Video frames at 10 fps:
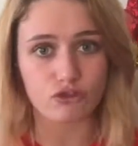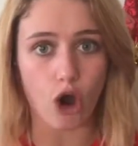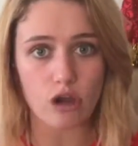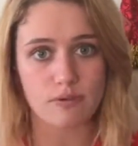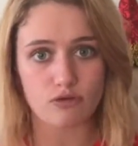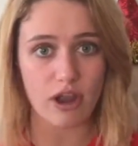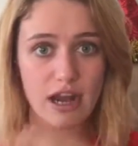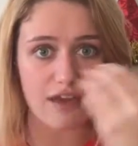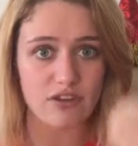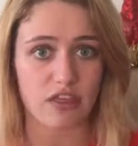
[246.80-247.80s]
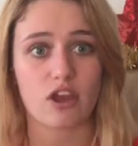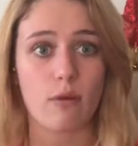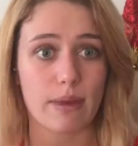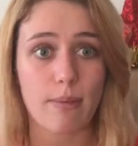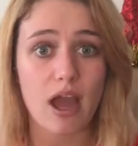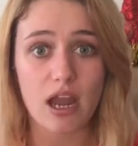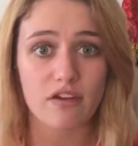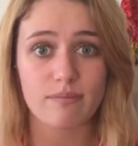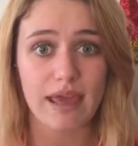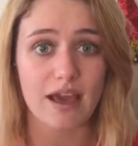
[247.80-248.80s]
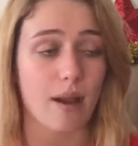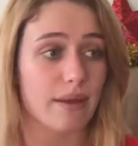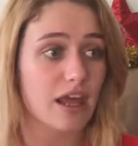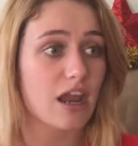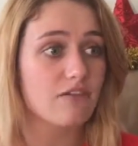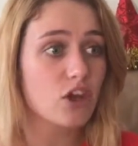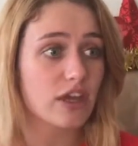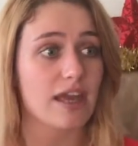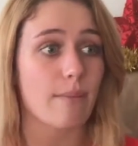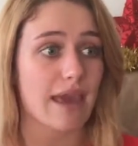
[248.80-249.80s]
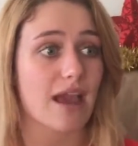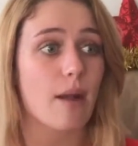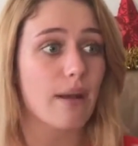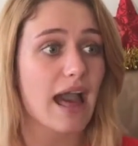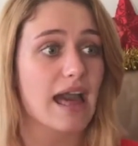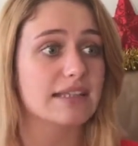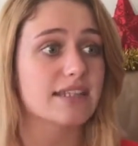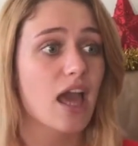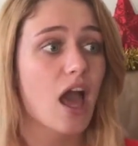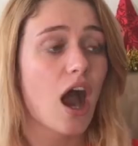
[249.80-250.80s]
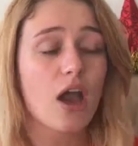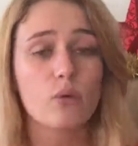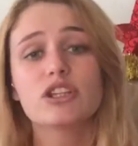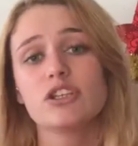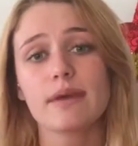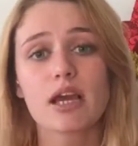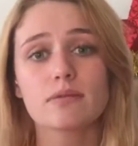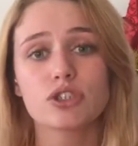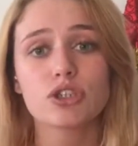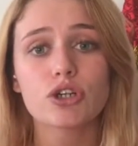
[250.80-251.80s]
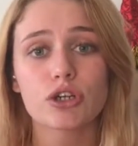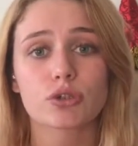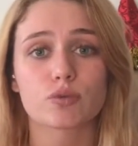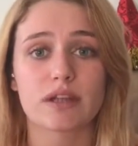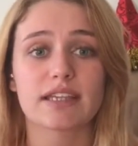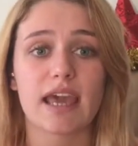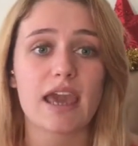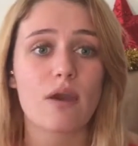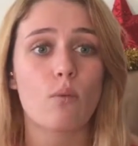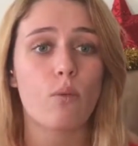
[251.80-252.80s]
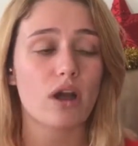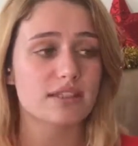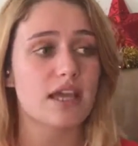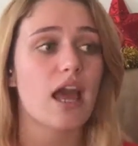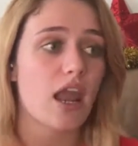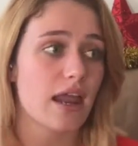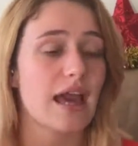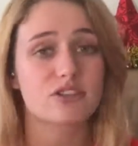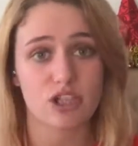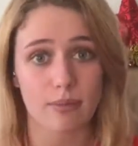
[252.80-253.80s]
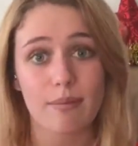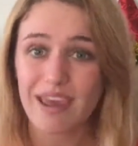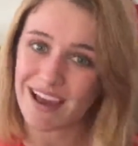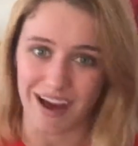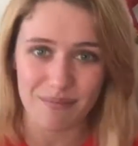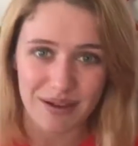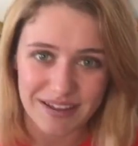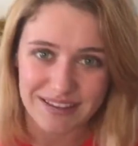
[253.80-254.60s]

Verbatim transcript: wrong but right now I have nothing on me but I love makeup and I love looking at makeup and I will do makeup tutorials one day once I learn how to do my makeup